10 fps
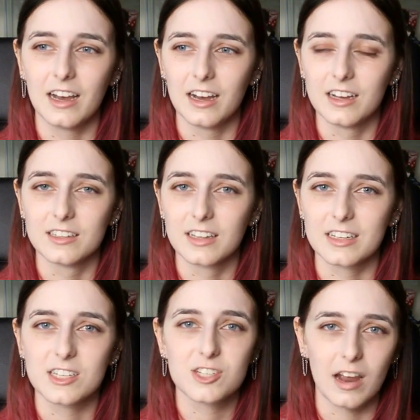
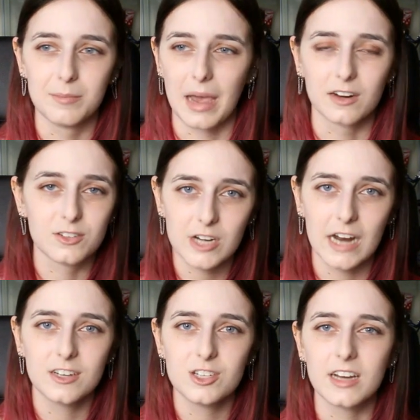battle
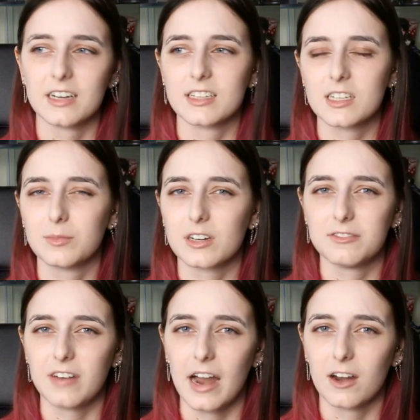strategy, kind of similar to
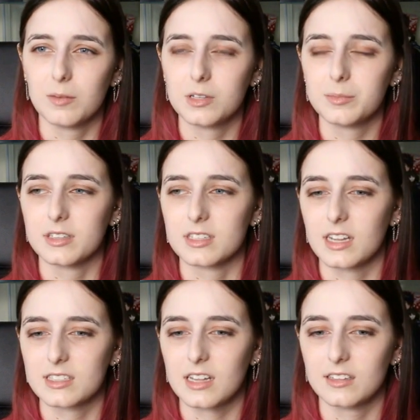Fire Emblem in the
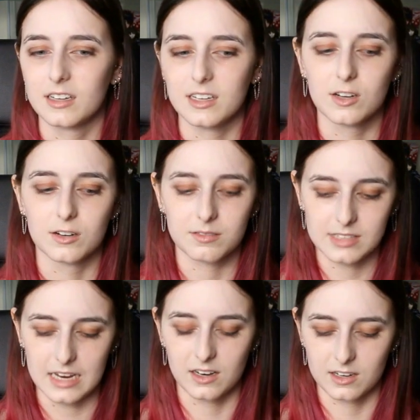sense that like you're
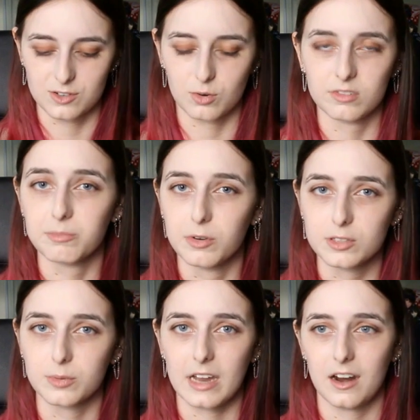taking control of
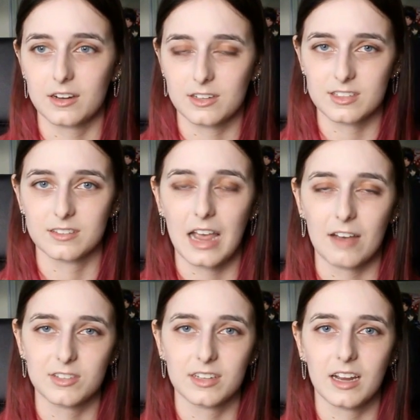multiple characters and
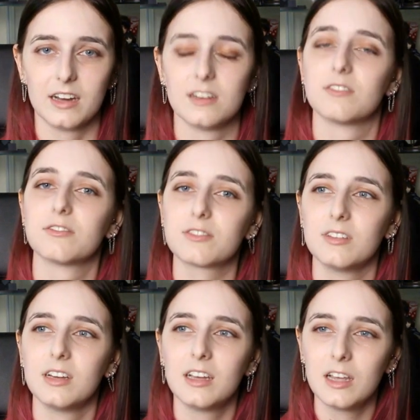have to like kind of
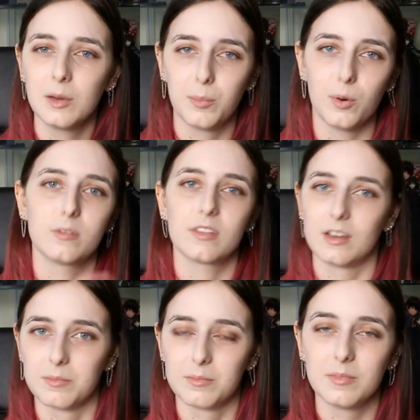put
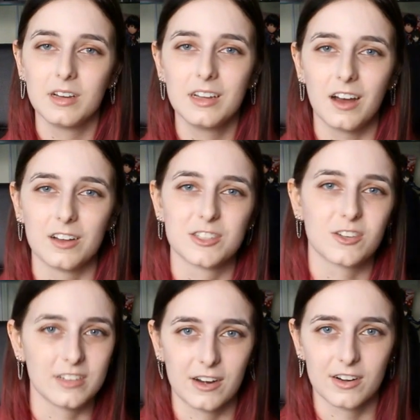them on
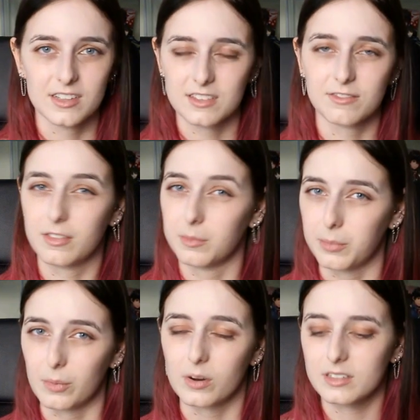certain areas of the
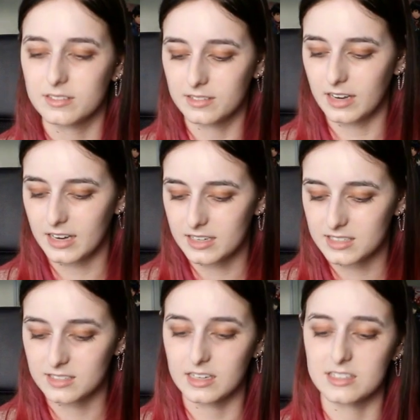board, I
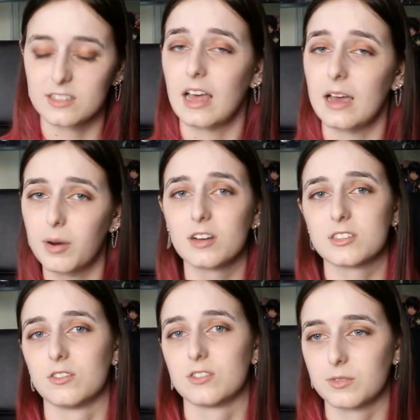guess. That
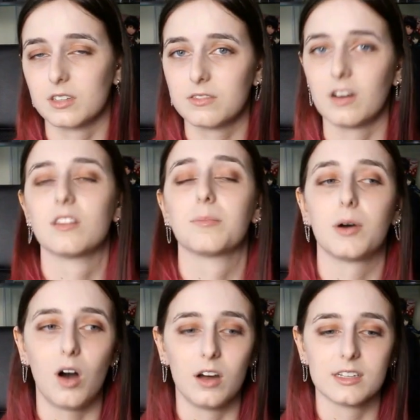part's also really fun,
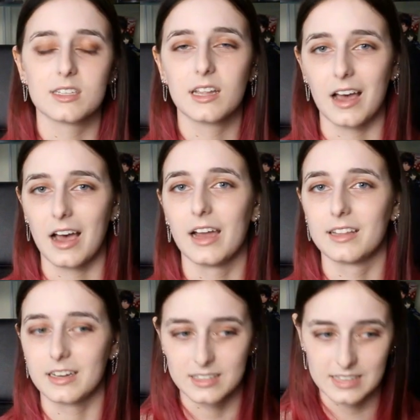but honestly the
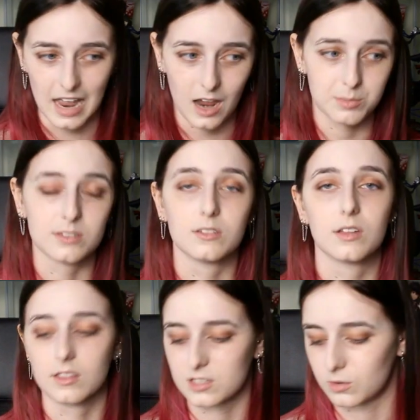highlight is absolutely the